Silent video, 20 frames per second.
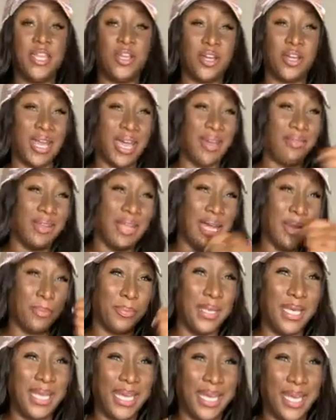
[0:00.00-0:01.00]
you're going to have a lot of
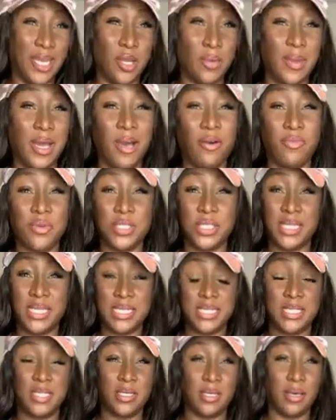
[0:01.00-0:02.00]
bleeding in your mouth, which
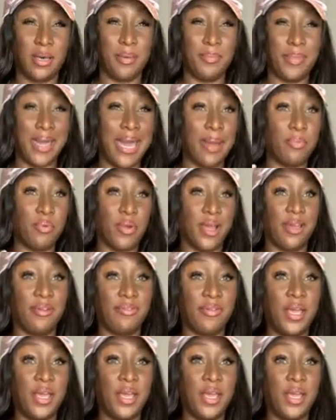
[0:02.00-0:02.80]
leads to bad breath.